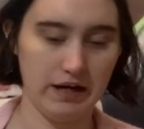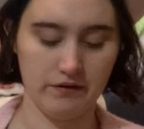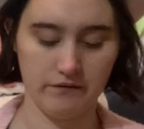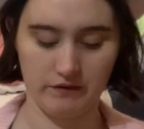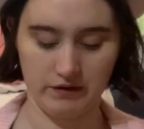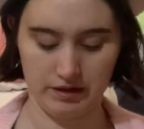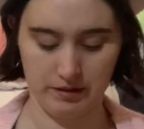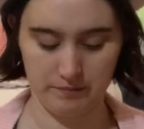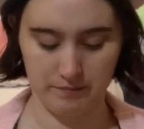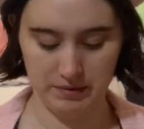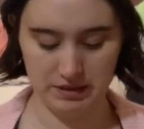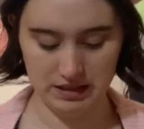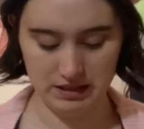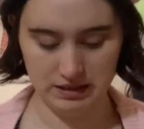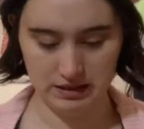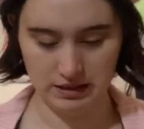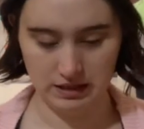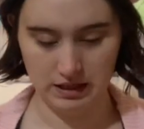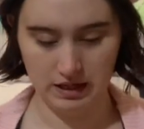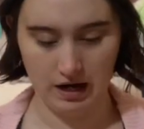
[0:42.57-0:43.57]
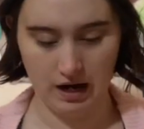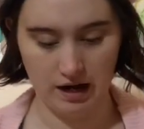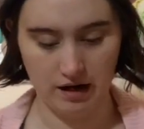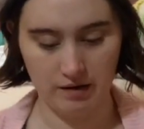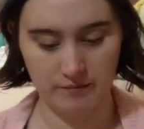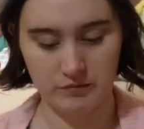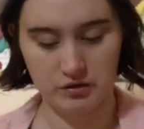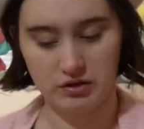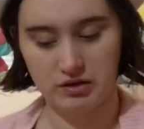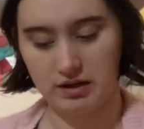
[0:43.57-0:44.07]
of like beans in it.
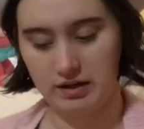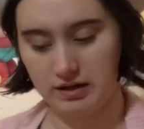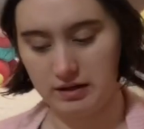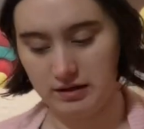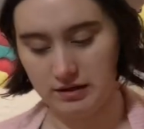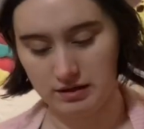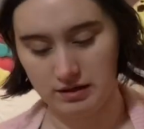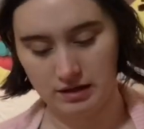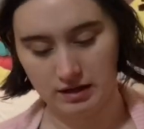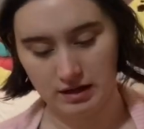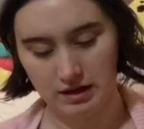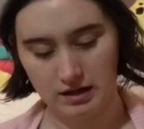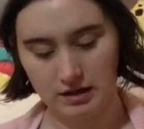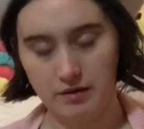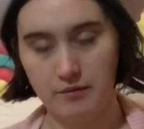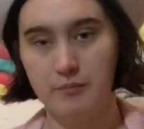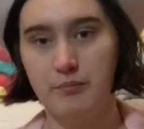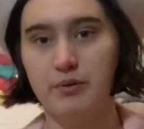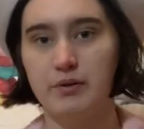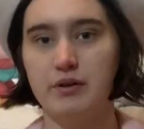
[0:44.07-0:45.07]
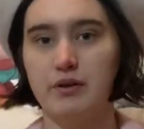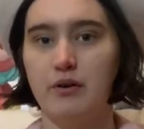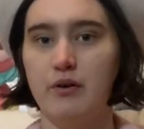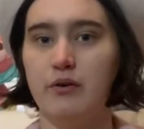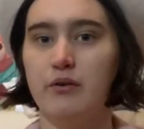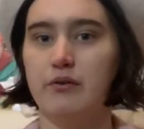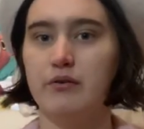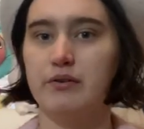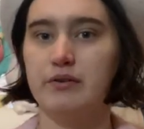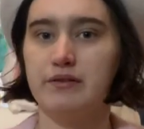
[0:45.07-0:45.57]
I'm just gonna put
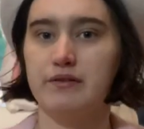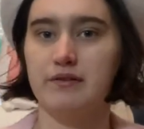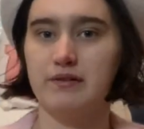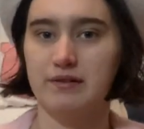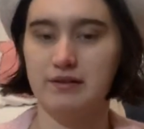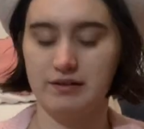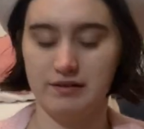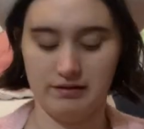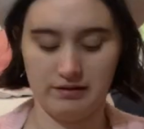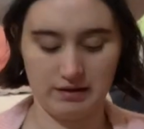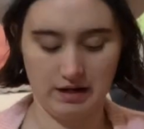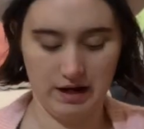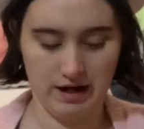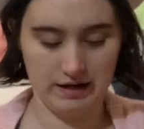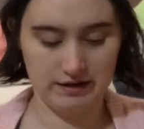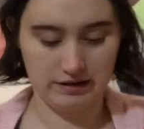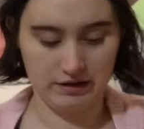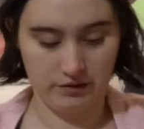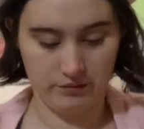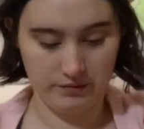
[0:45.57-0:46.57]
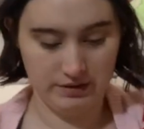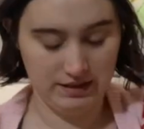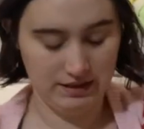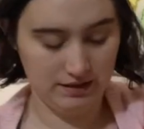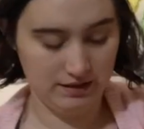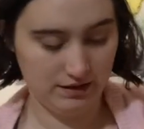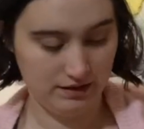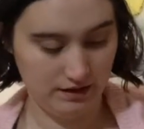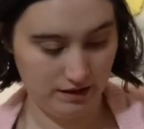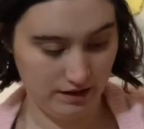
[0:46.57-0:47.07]
all the little guys I don't need
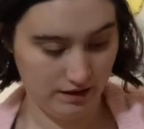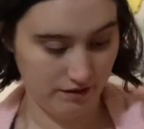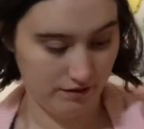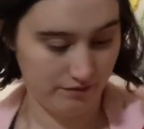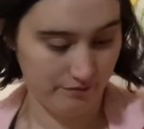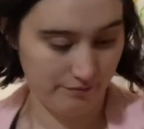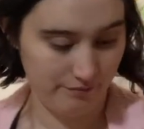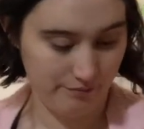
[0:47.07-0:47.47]
in there.